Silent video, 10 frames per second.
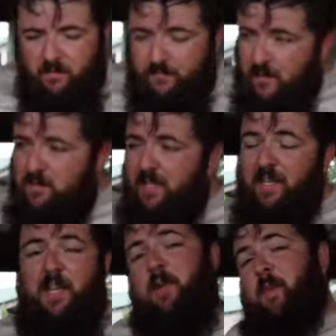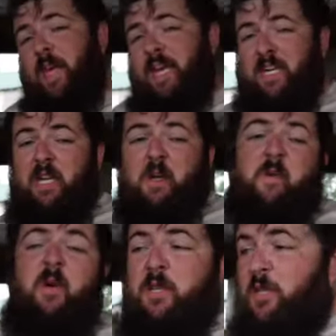first thing you need to pick
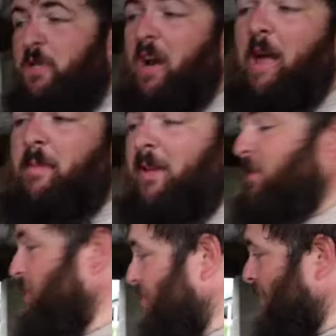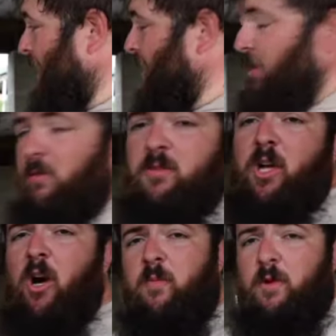what you're trapping. If you're doing raccoons,
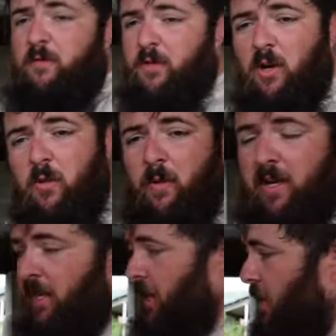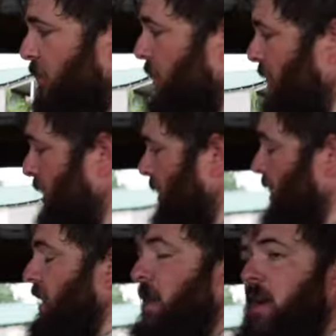dog proofs are the way to go.
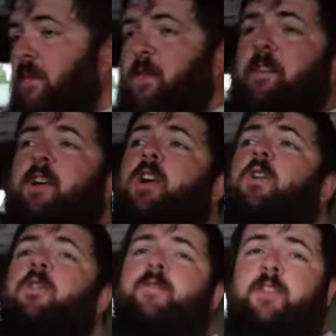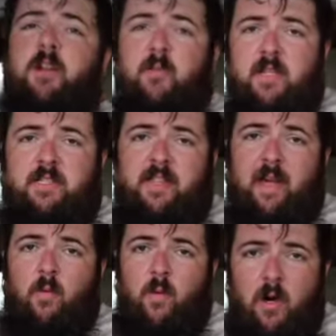If you have a coon for some reason
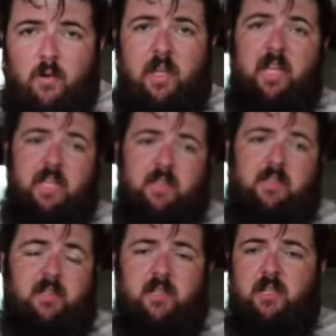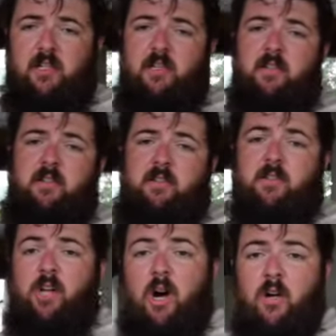that won't get into your
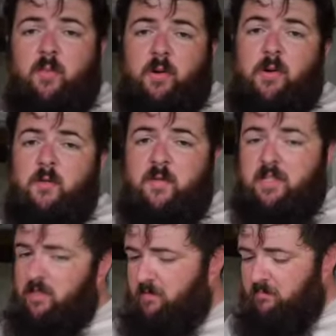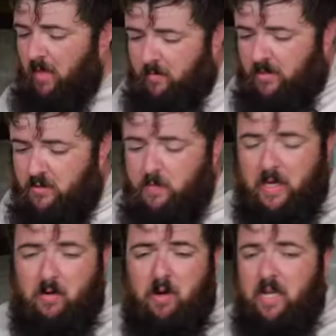dog proof, because maybe it's
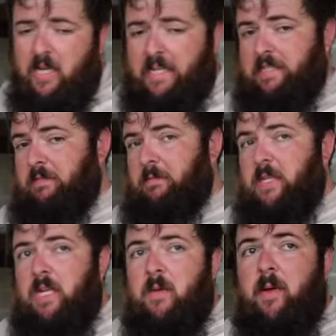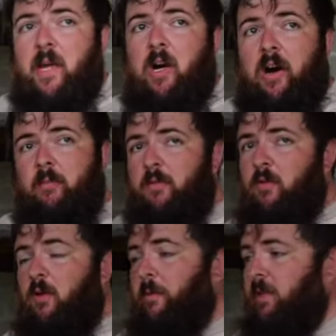been around, it's been caught
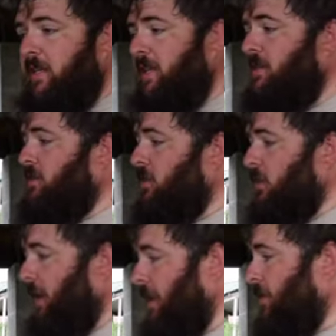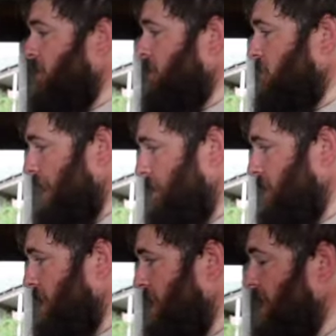before and released or whatever, it's trap
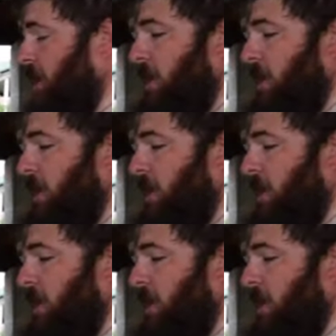shot,